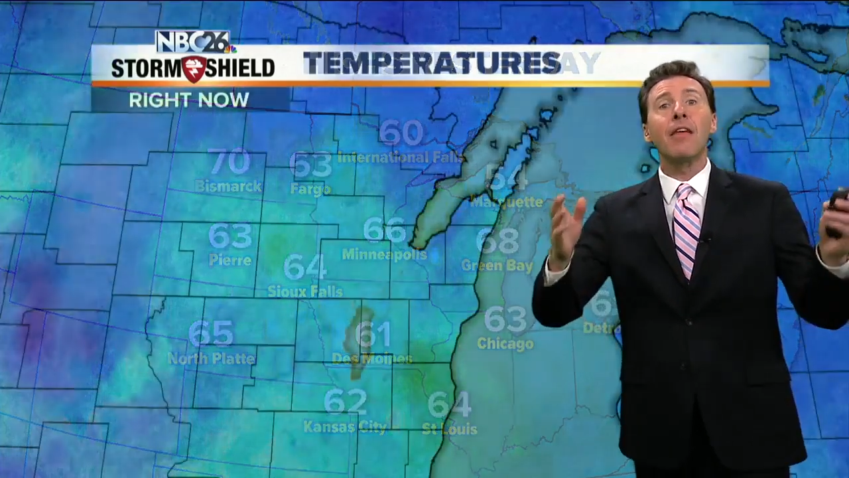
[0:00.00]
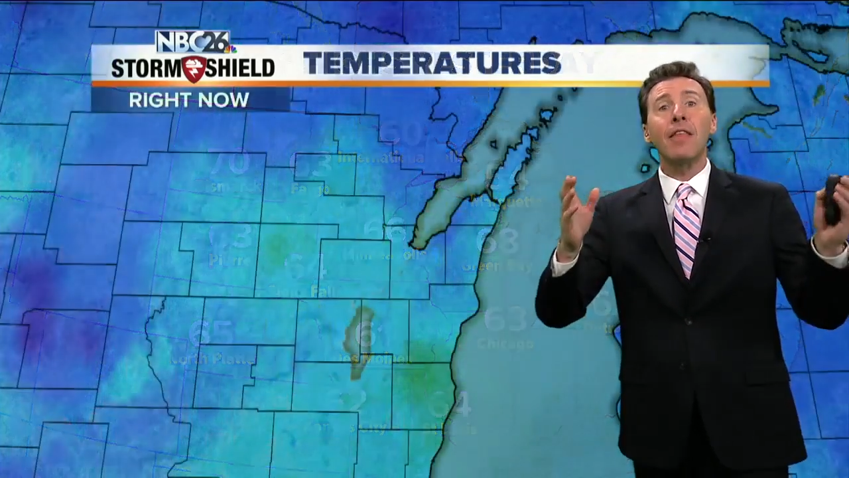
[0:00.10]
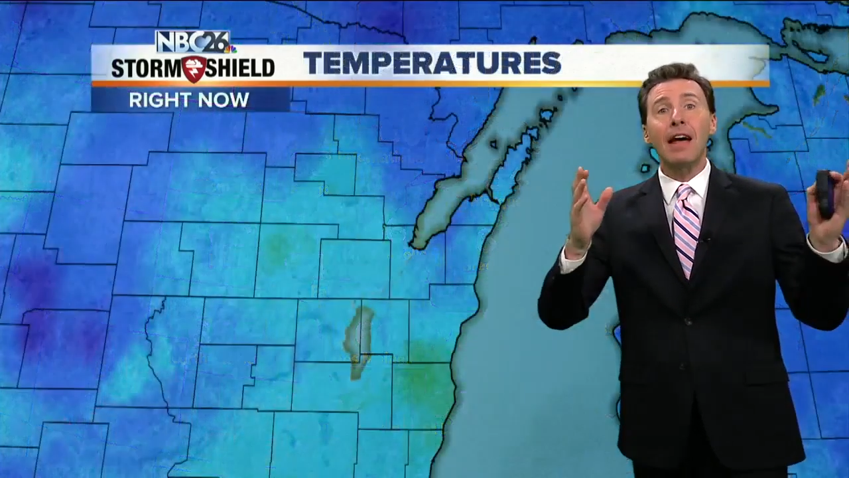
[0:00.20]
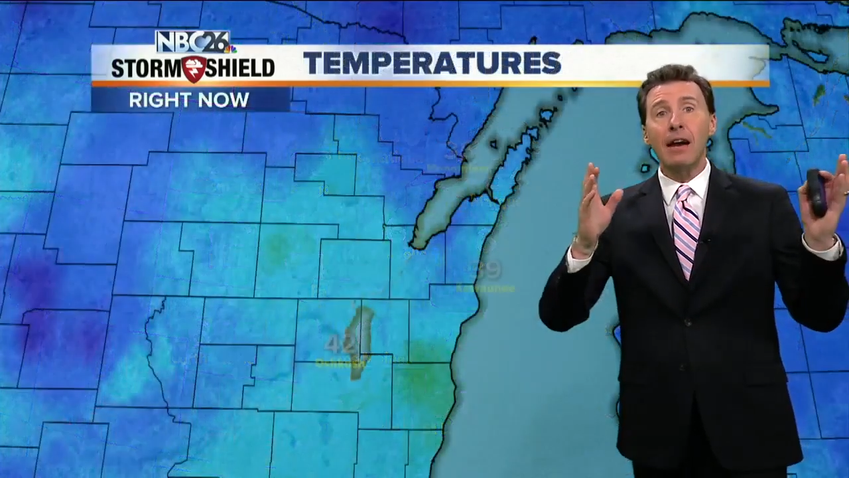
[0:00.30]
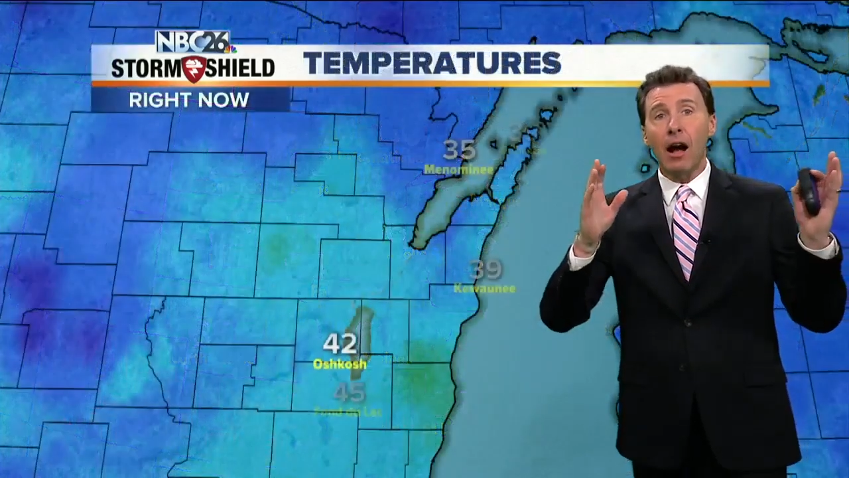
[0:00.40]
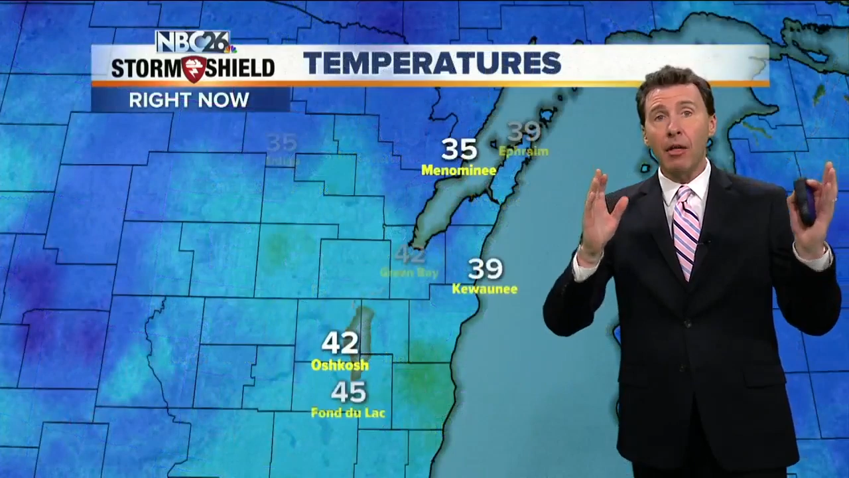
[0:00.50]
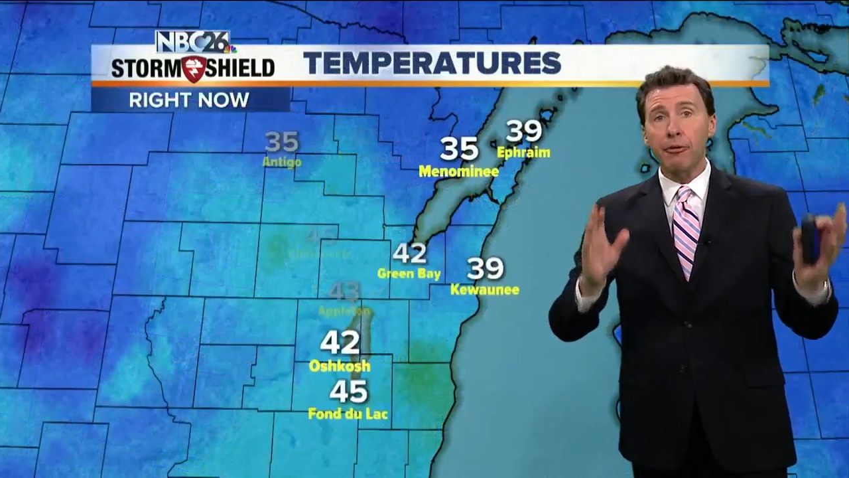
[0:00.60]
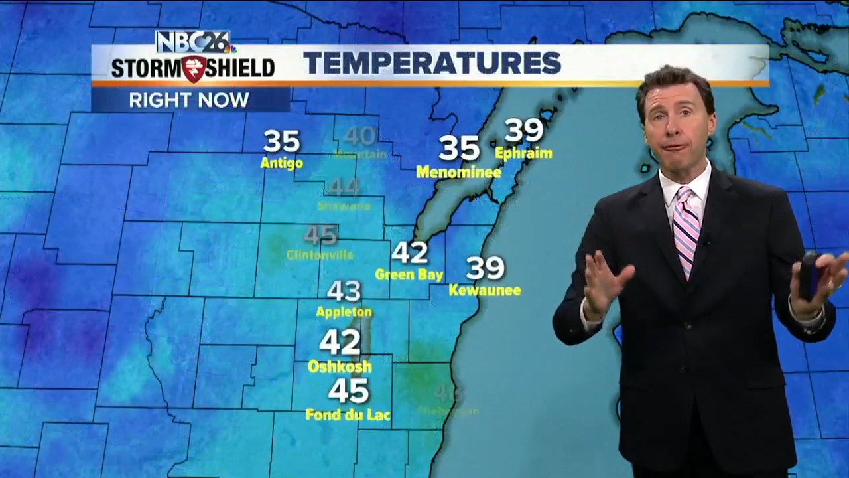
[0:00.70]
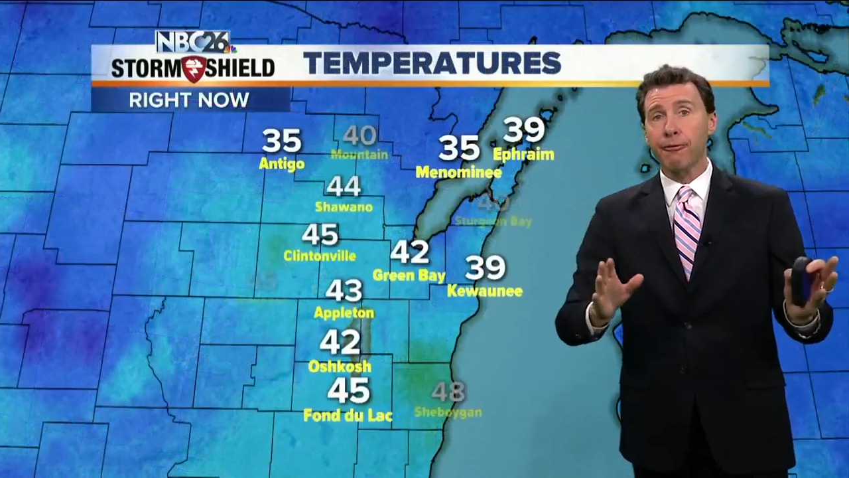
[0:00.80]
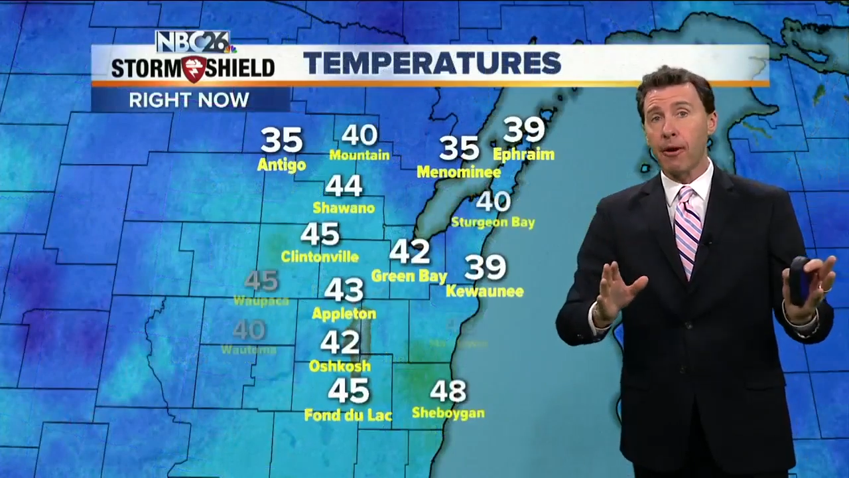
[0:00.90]
and then that
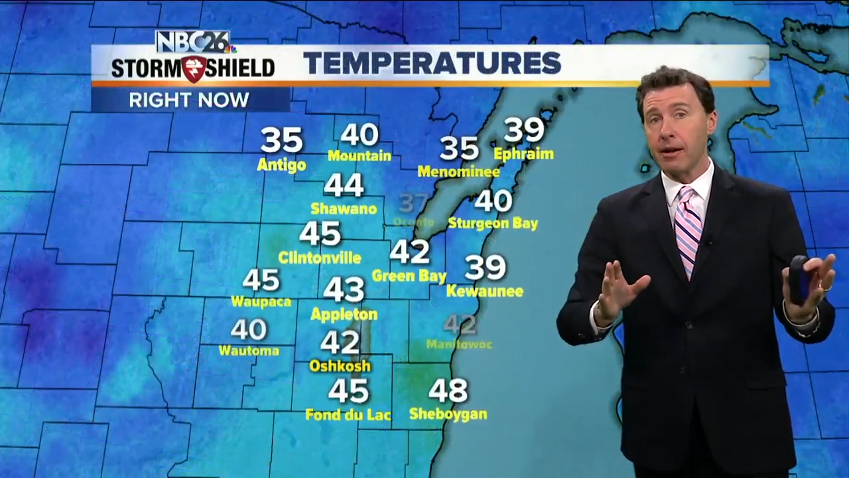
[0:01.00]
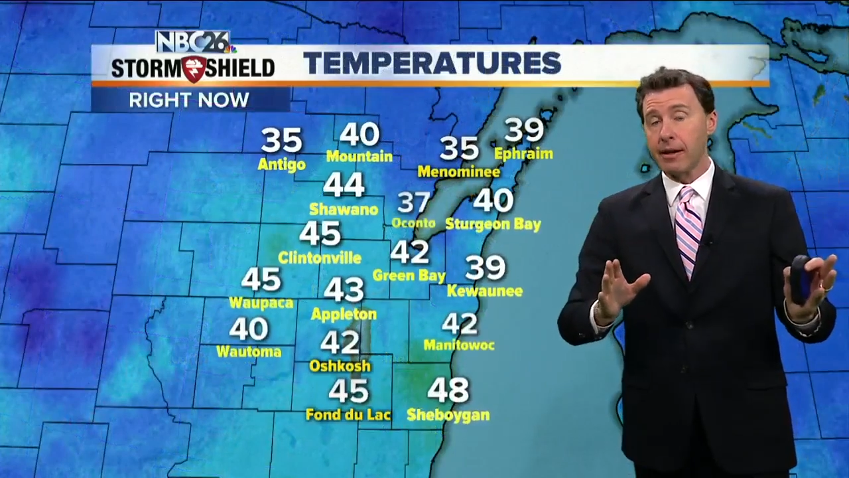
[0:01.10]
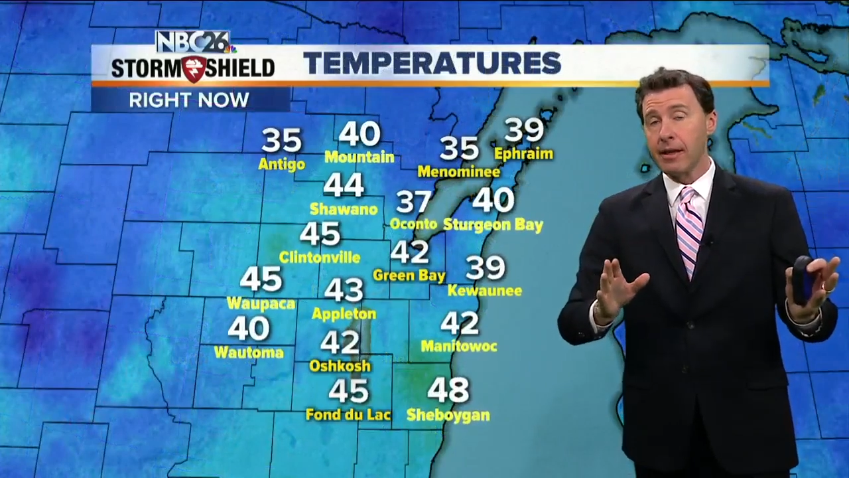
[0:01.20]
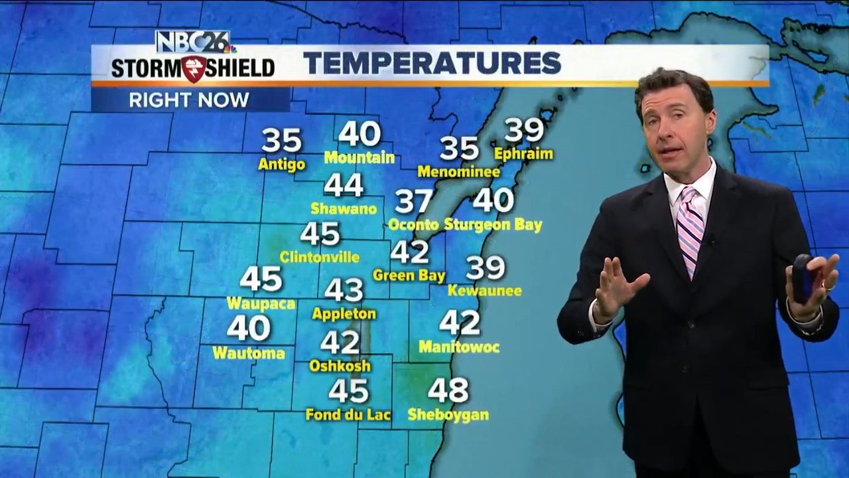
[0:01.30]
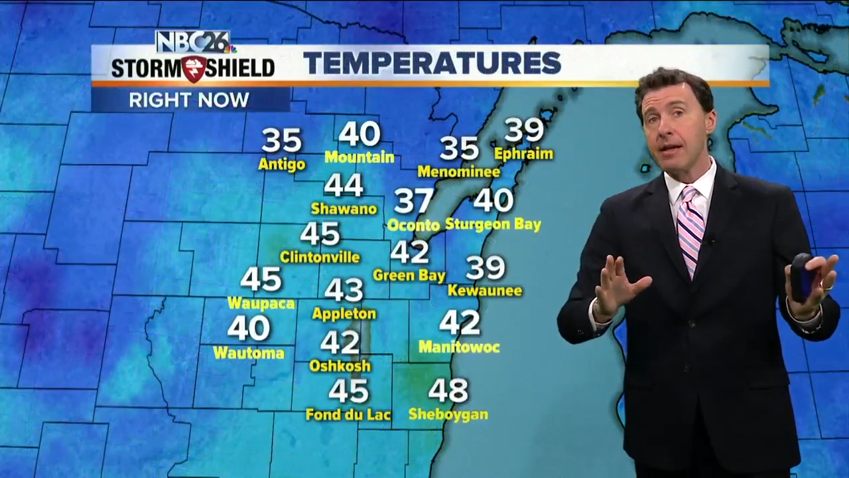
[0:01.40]
other front